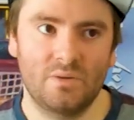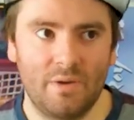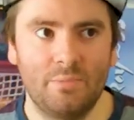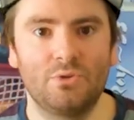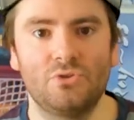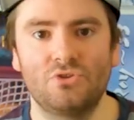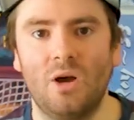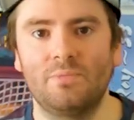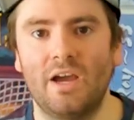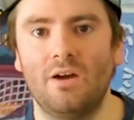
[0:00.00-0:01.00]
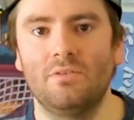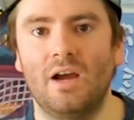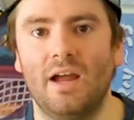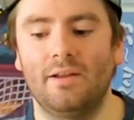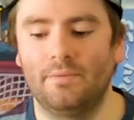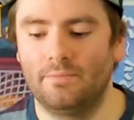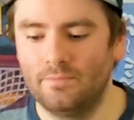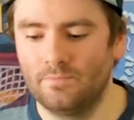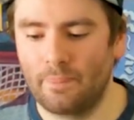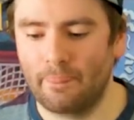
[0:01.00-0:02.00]
People do drop down. I
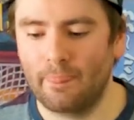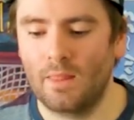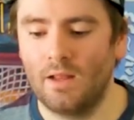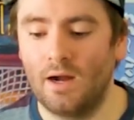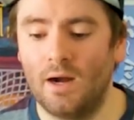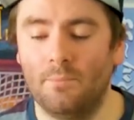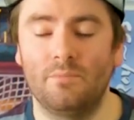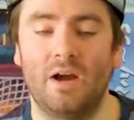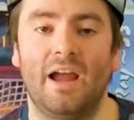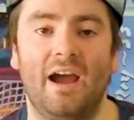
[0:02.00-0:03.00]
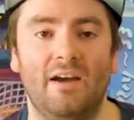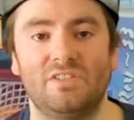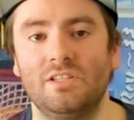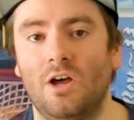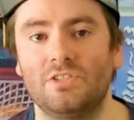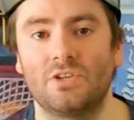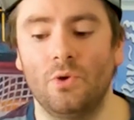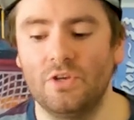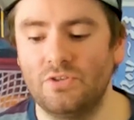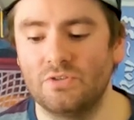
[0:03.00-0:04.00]
have seen lots of
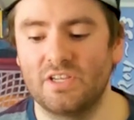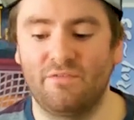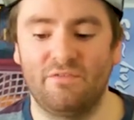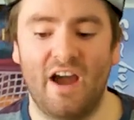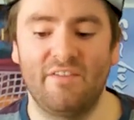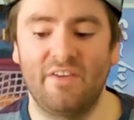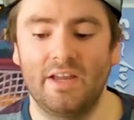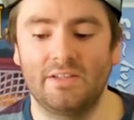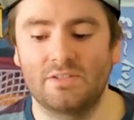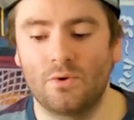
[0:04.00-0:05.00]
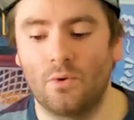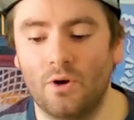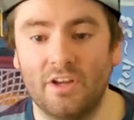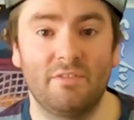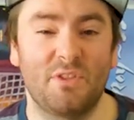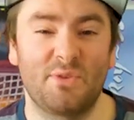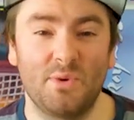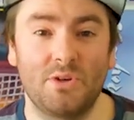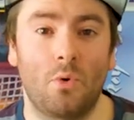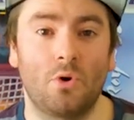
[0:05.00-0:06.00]
goalies use like 5/8 or even
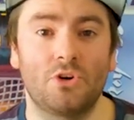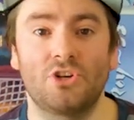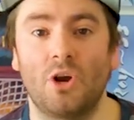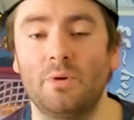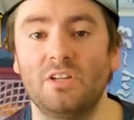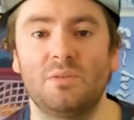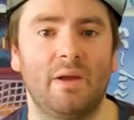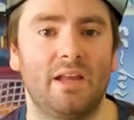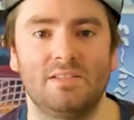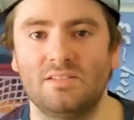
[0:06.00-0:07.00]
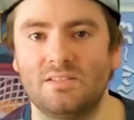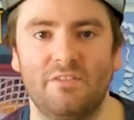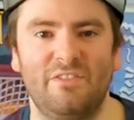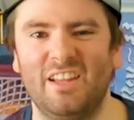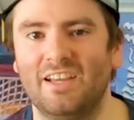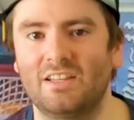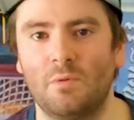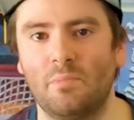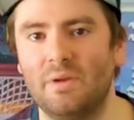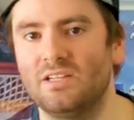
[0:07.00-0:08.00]
3/4 sharpening, depends if they like them
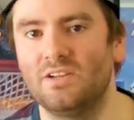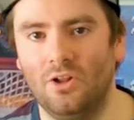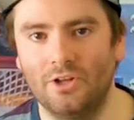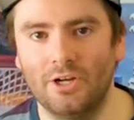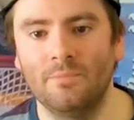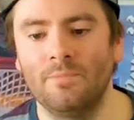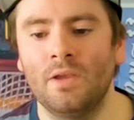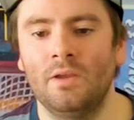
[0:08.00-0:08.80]
a bit duller.